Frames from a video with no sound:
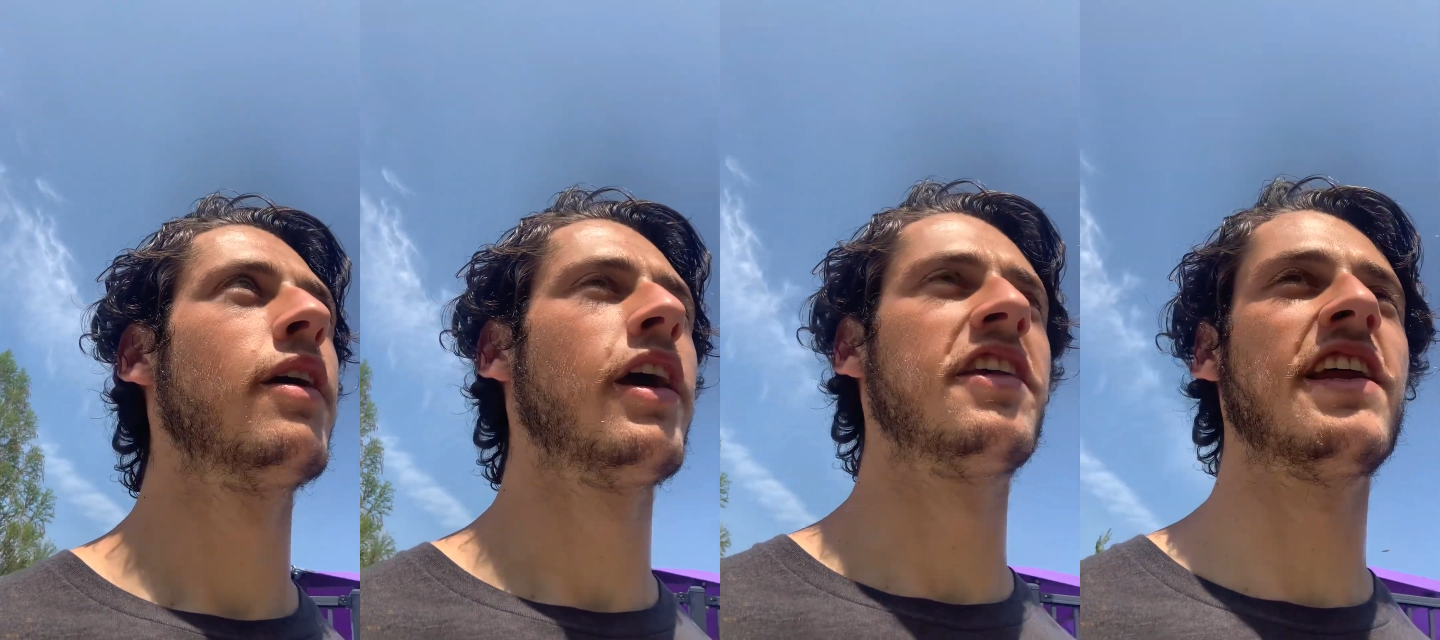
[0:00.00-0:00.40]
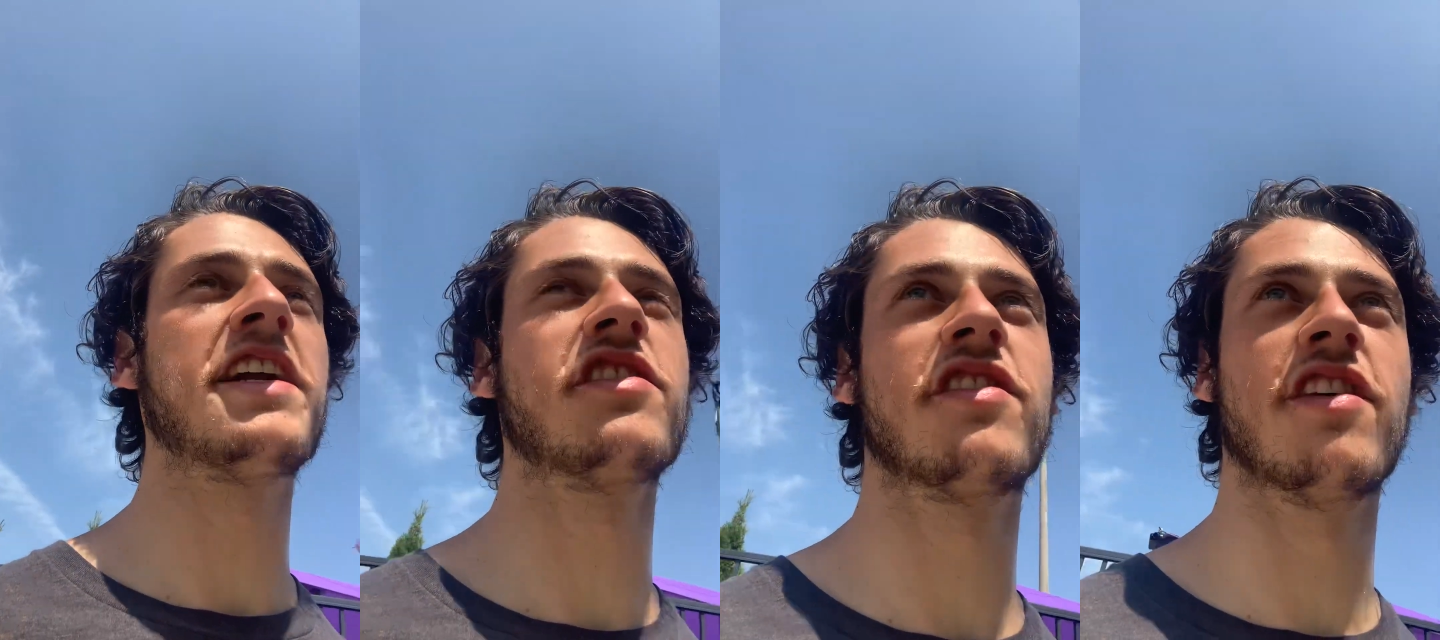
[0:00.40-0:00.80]
it's not
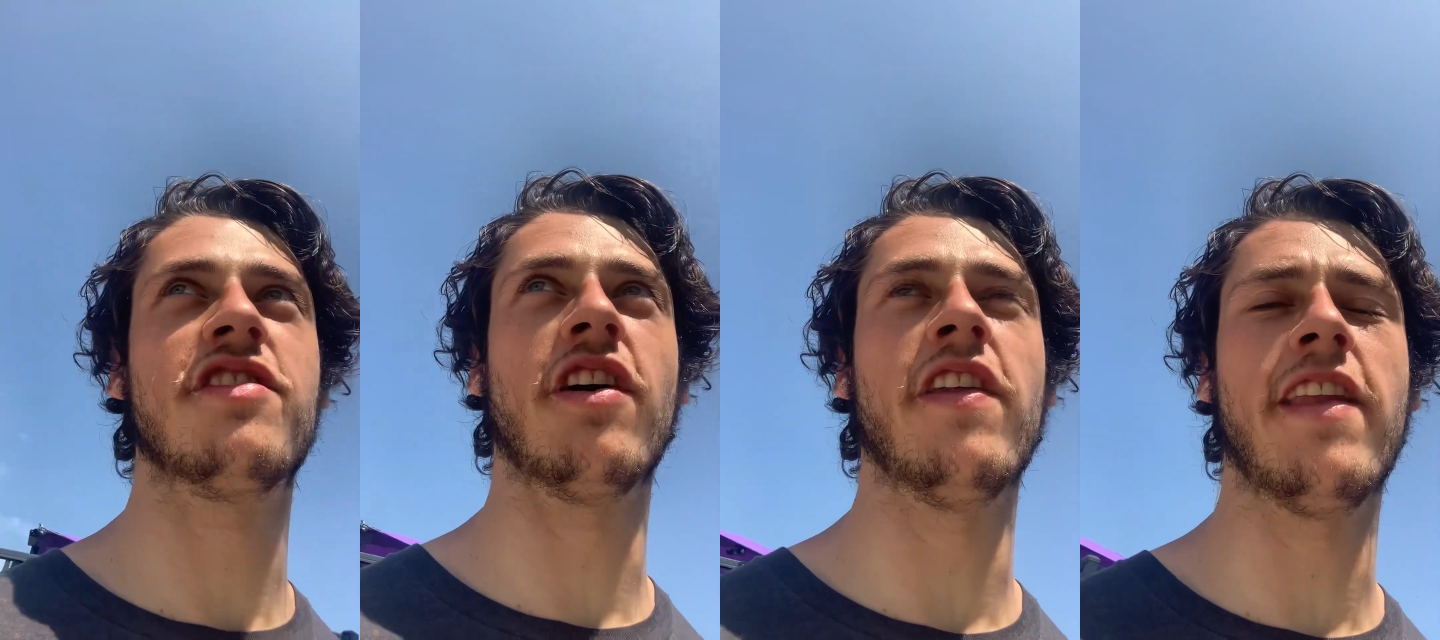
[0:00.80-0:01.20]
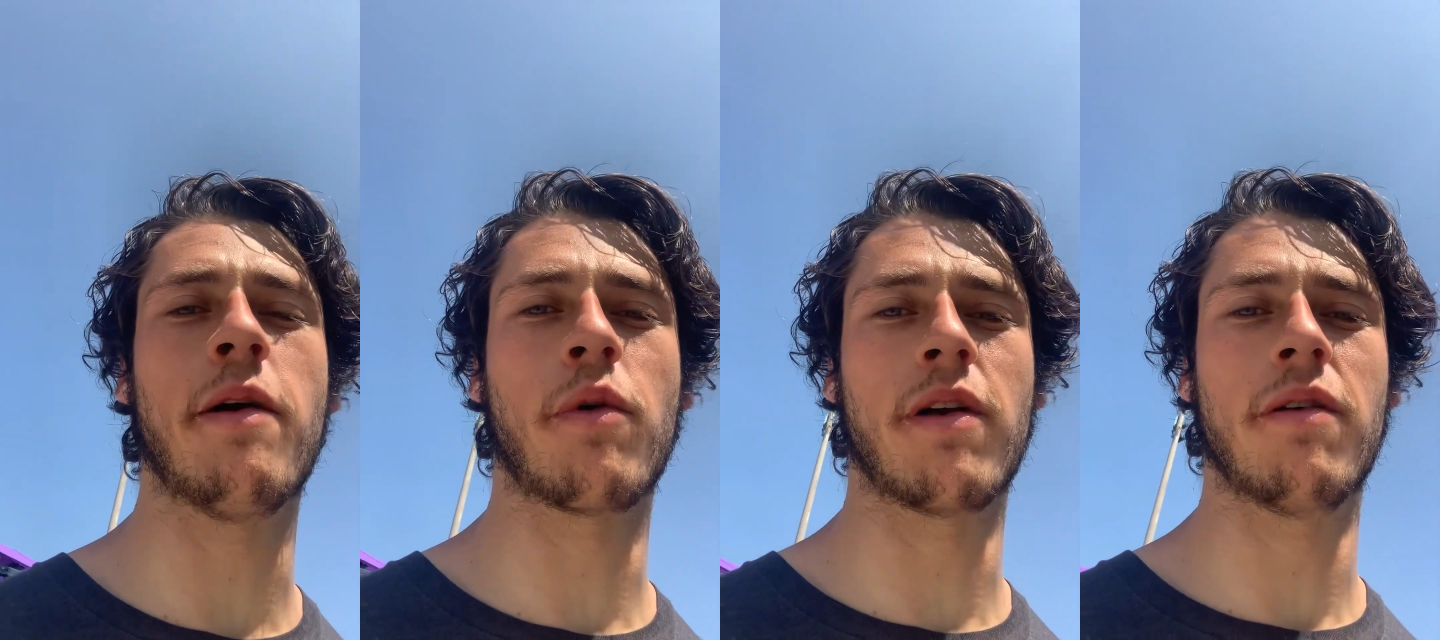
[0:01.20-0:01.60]
just the sun that
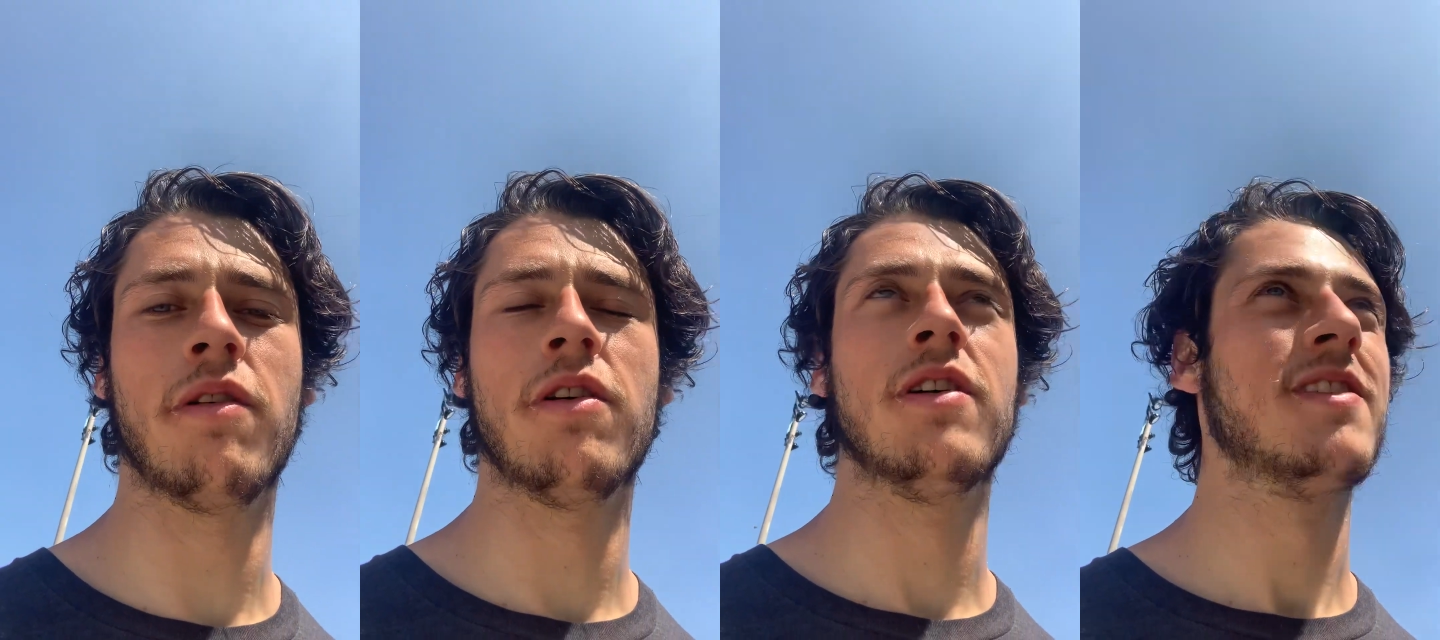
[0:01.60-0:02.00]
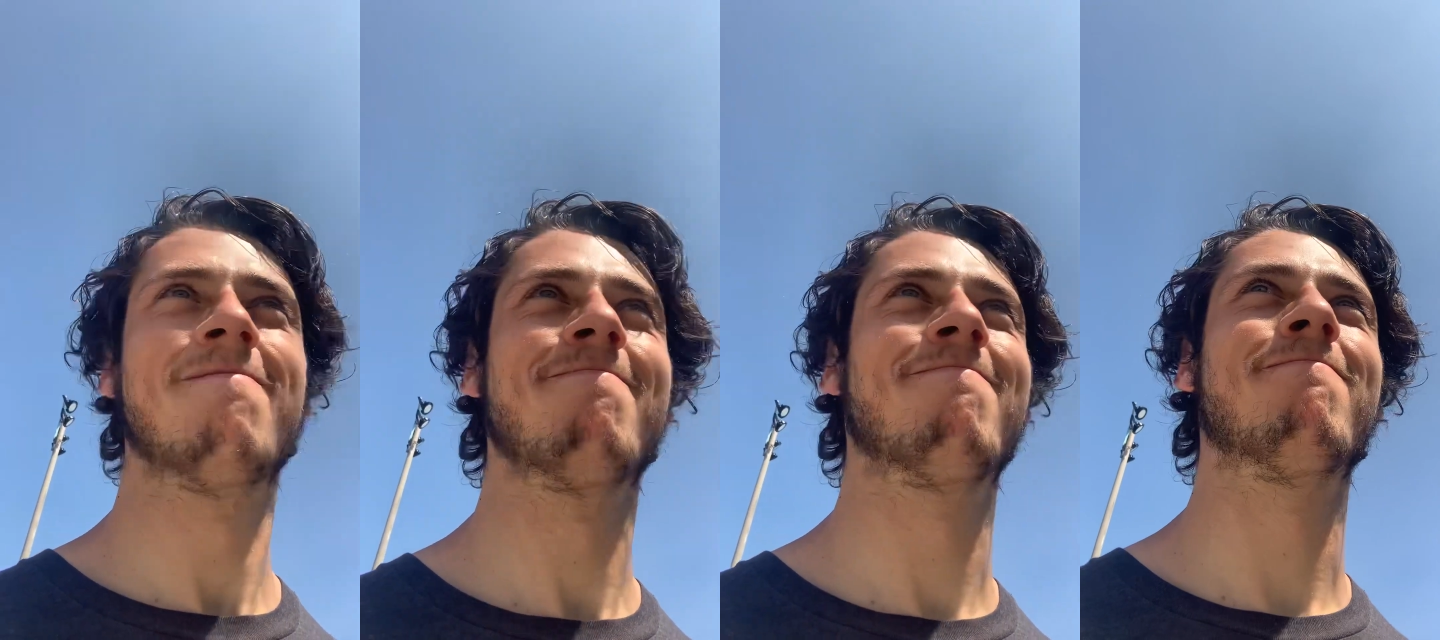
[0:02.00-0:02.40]
we're
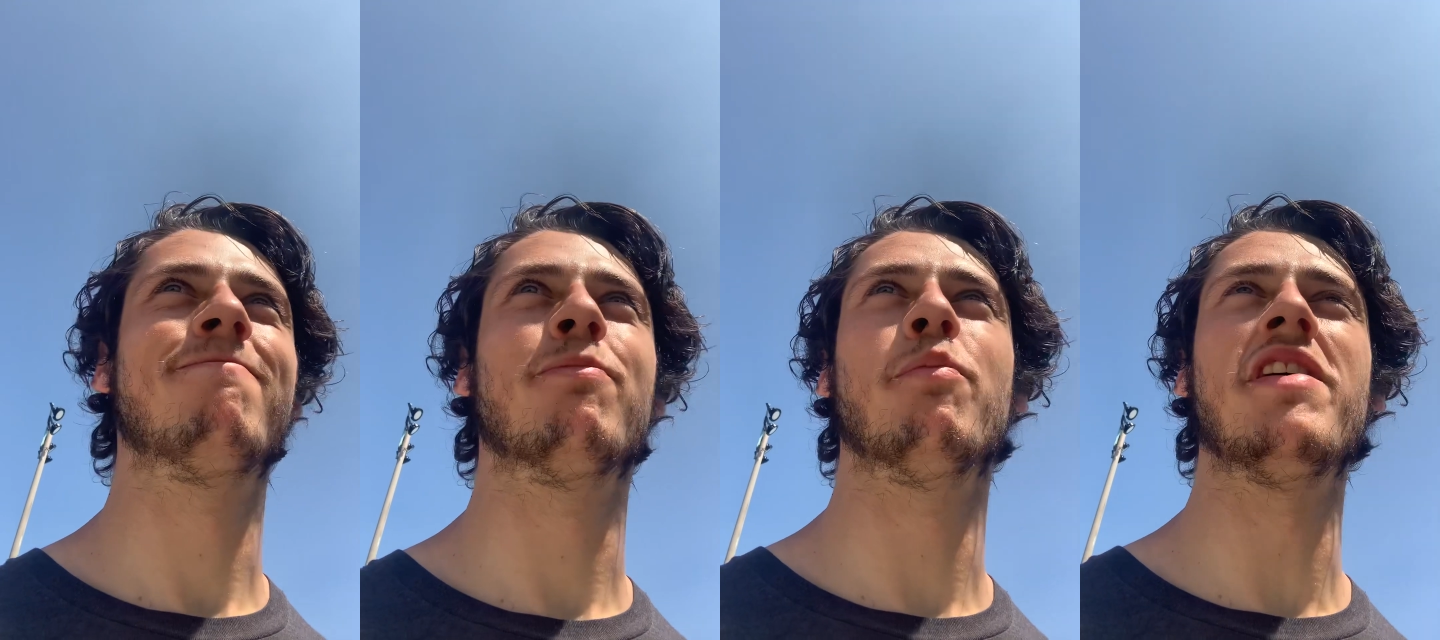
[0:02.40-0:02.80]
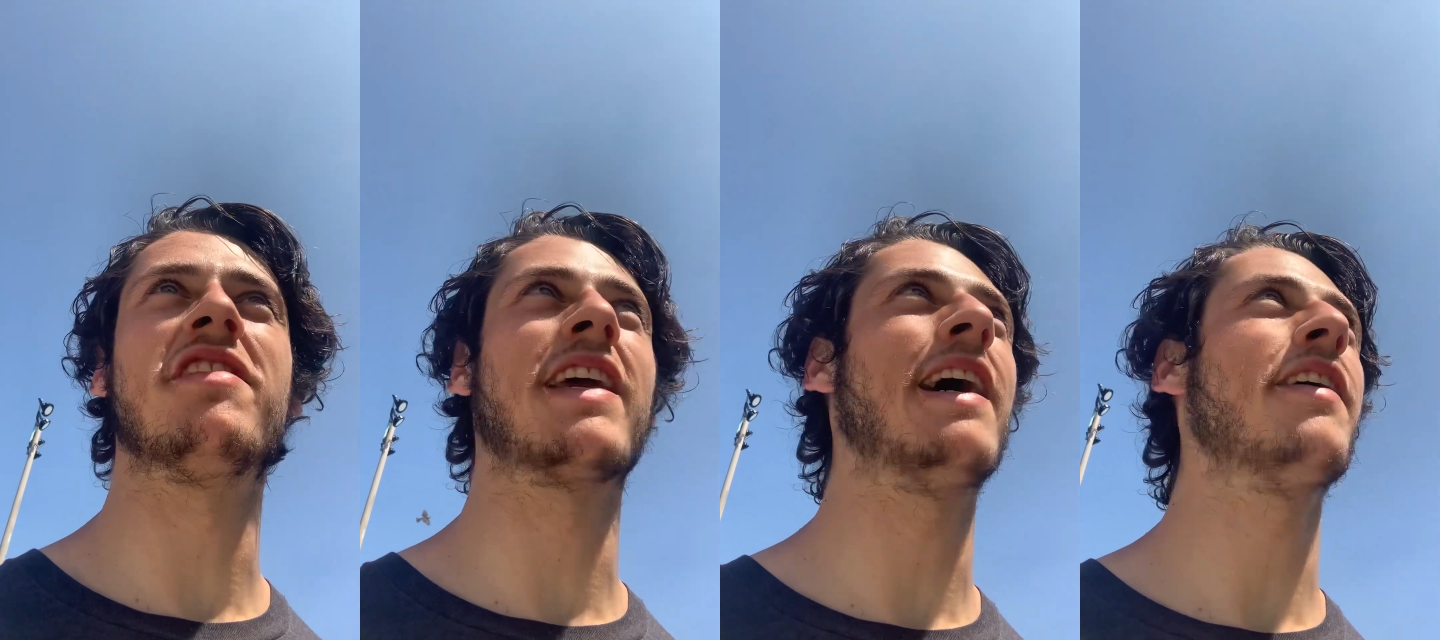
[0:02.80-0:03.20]

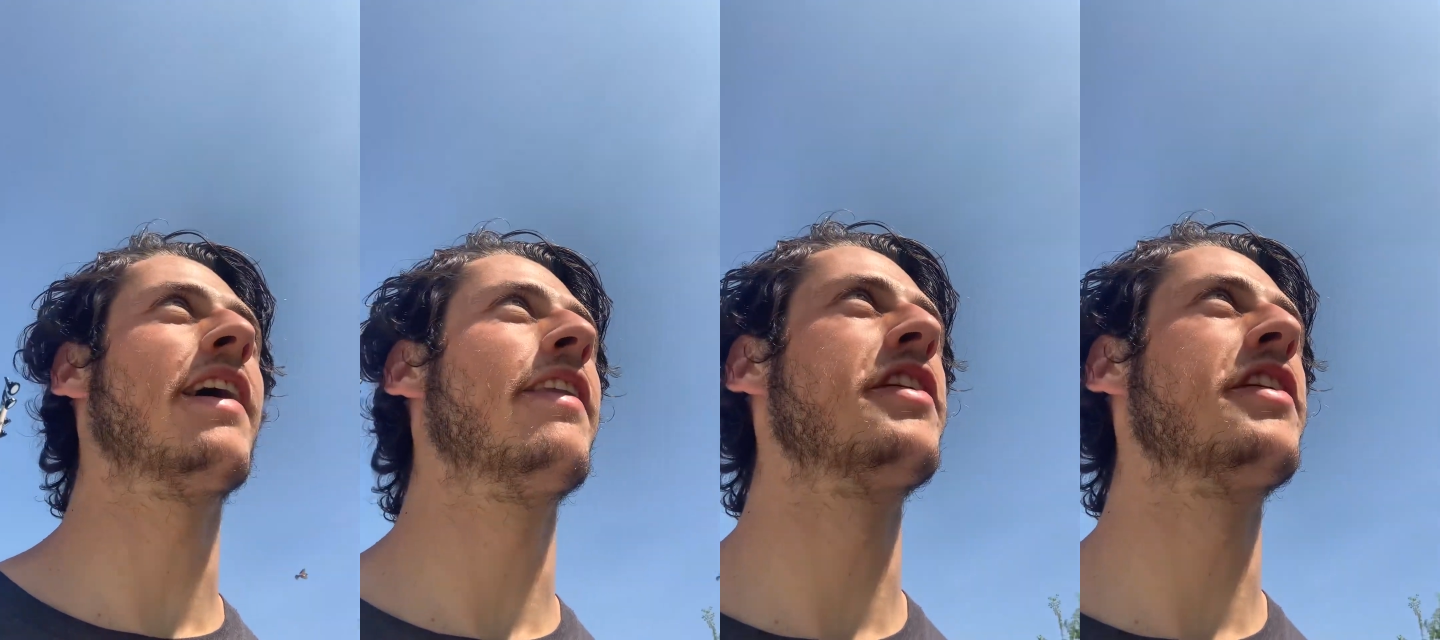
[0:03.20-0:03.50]
missing out on.